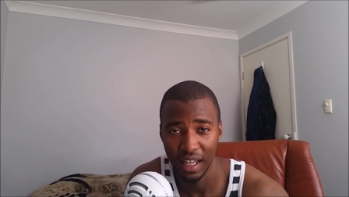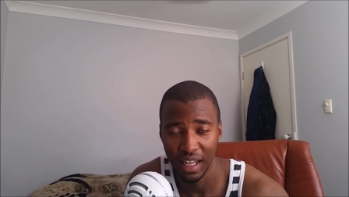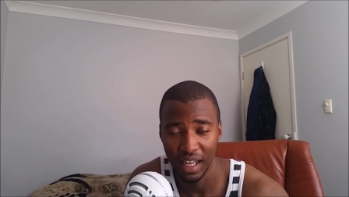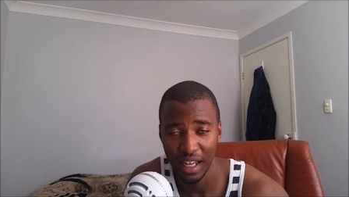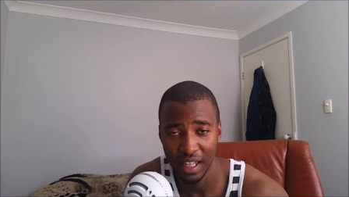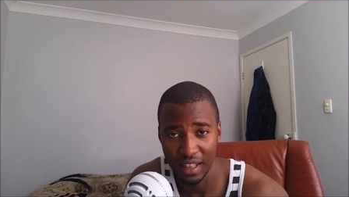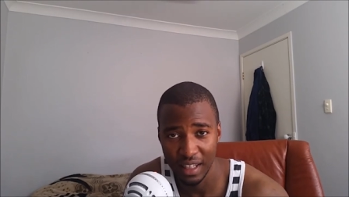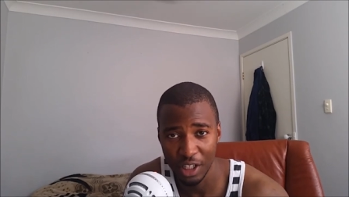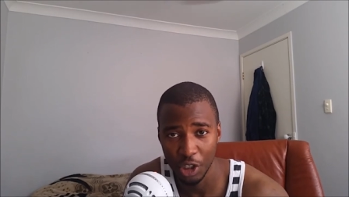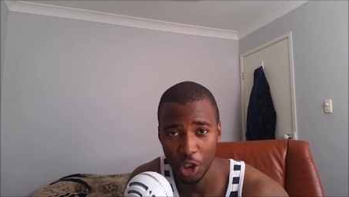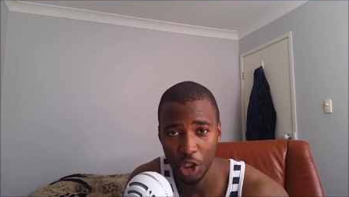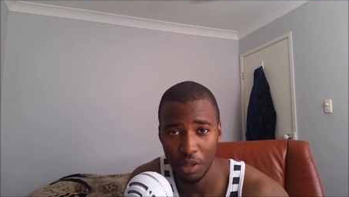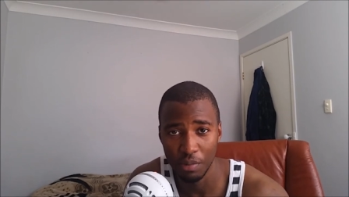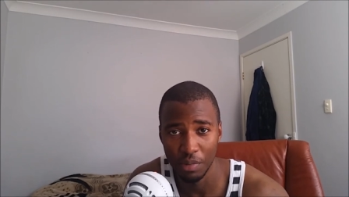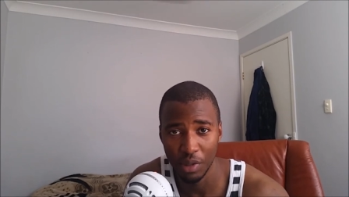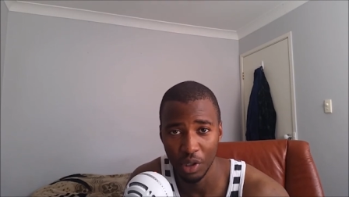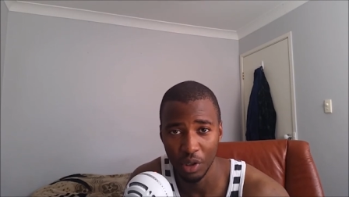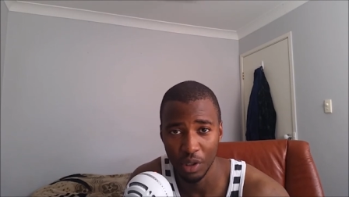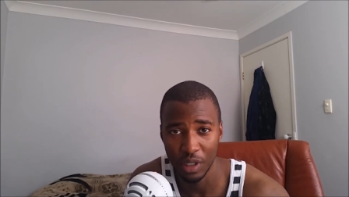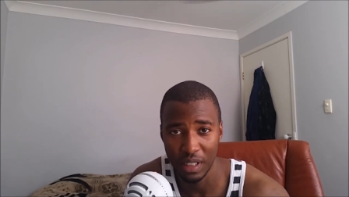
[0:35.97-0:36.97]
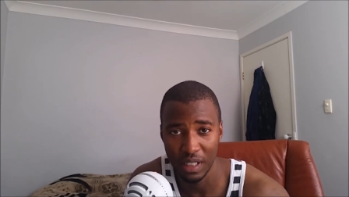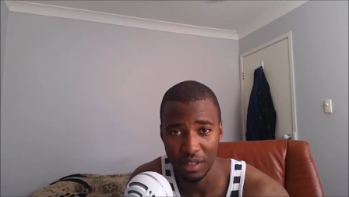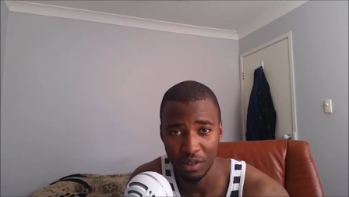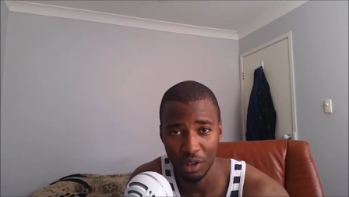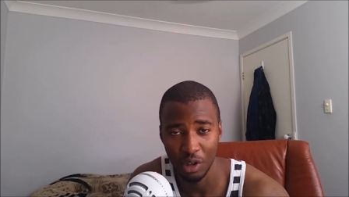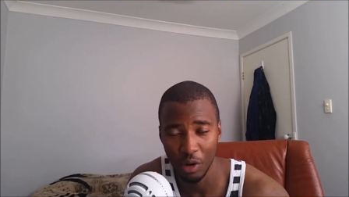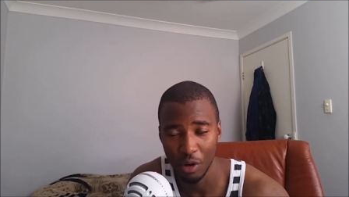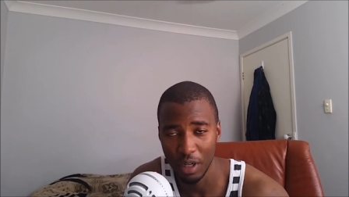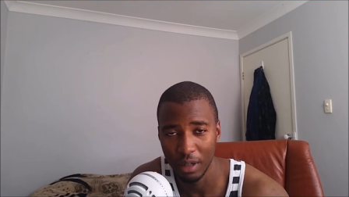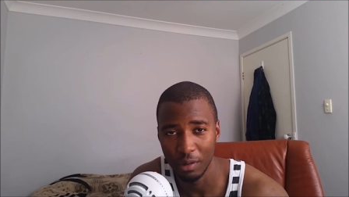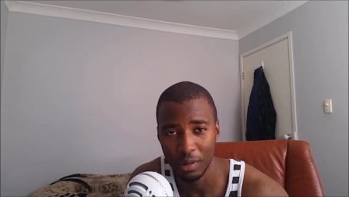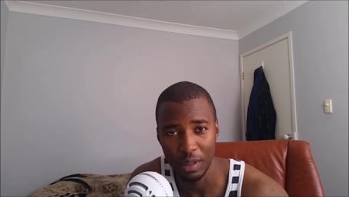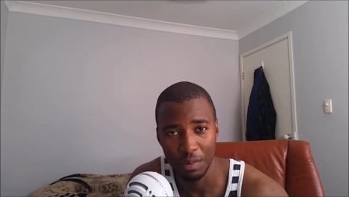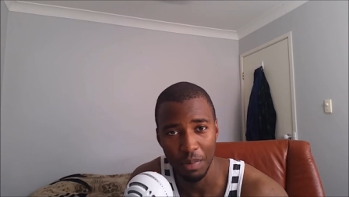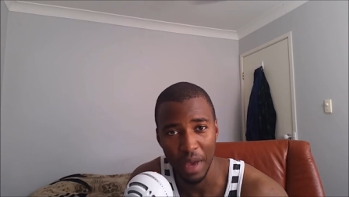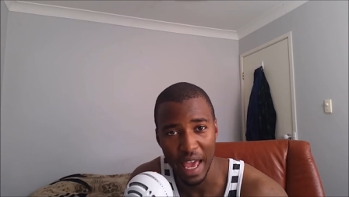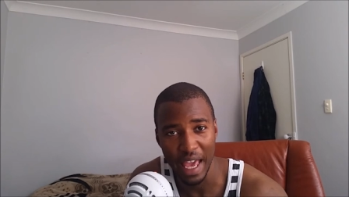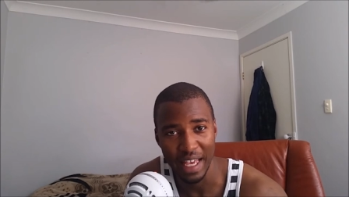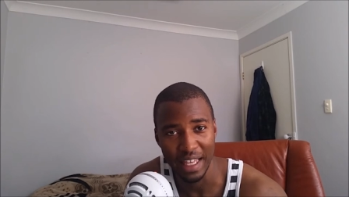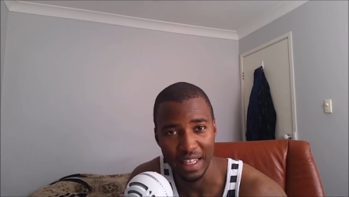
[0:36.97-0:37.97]
hitting the gym, because, you know, it was
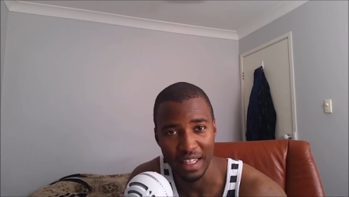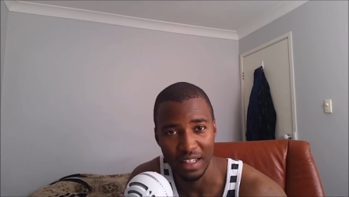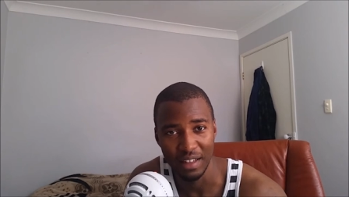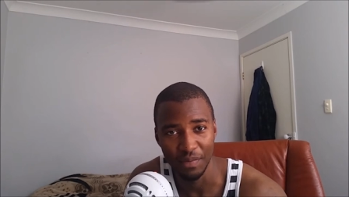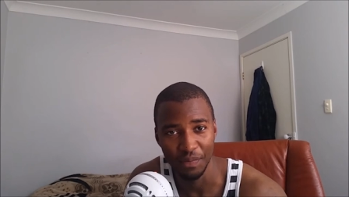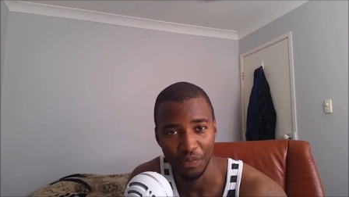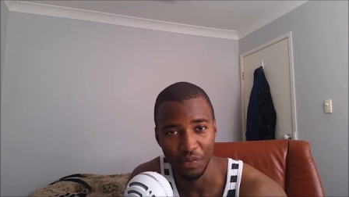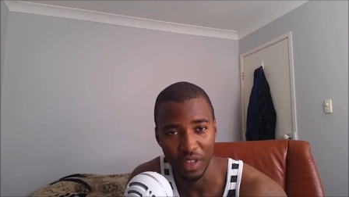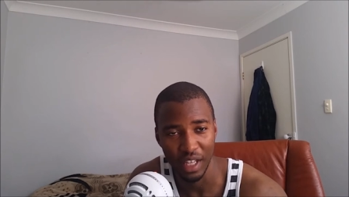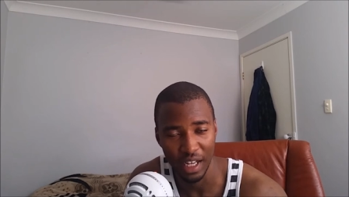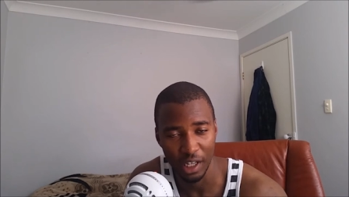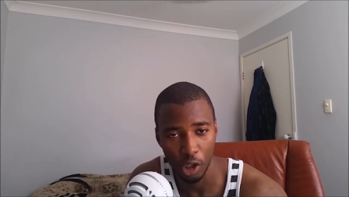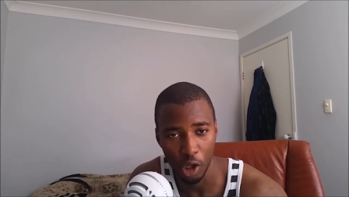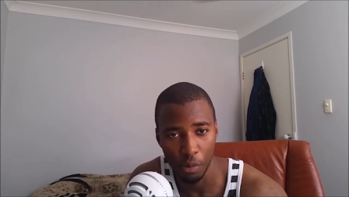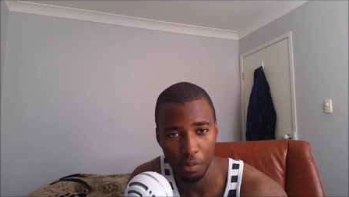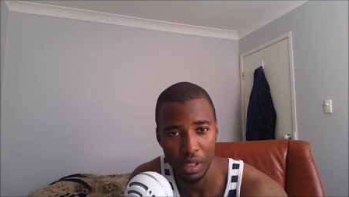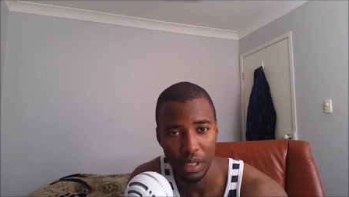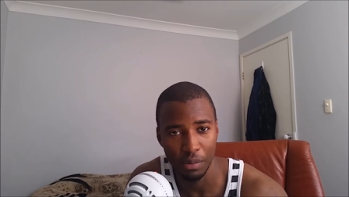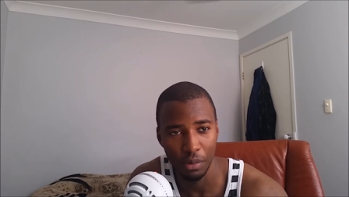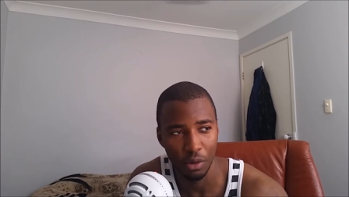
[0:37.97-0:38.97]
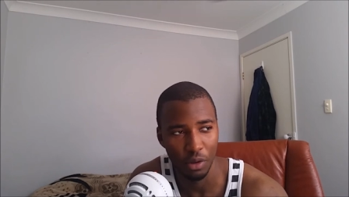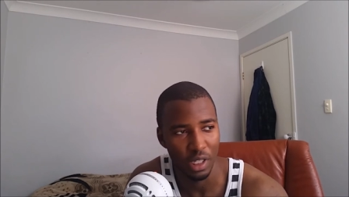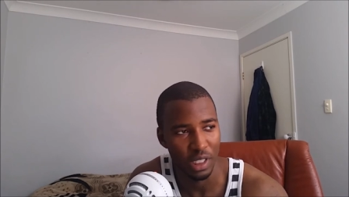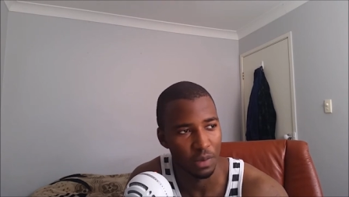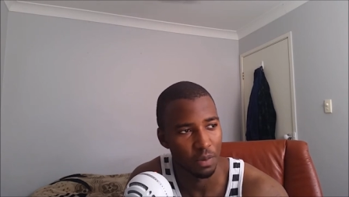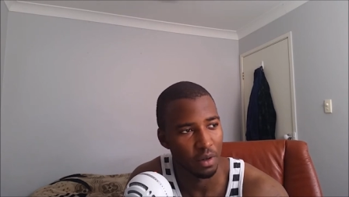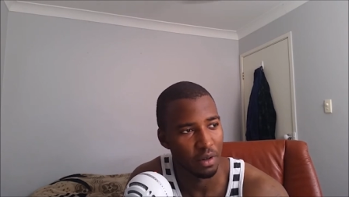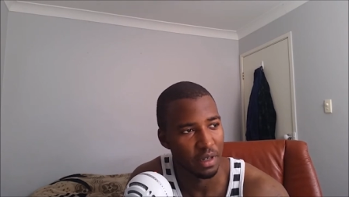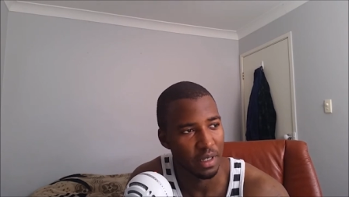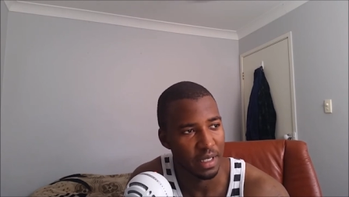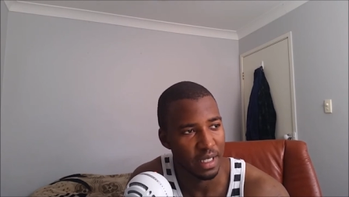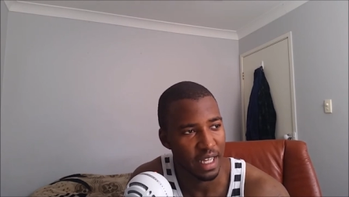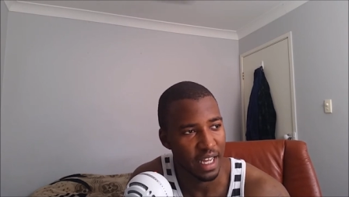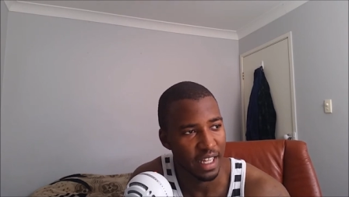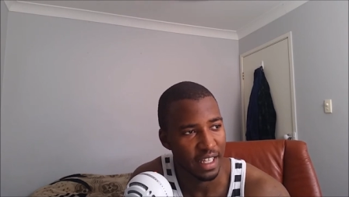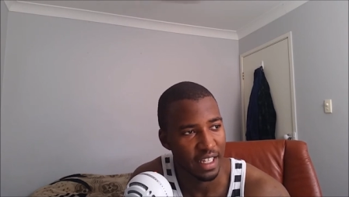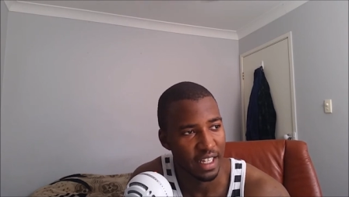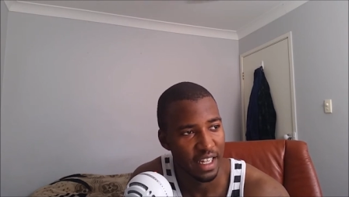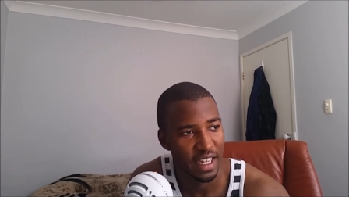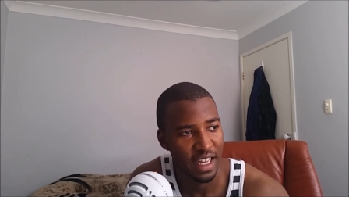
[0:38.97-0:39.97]
pain. Like, a lot of people experience that.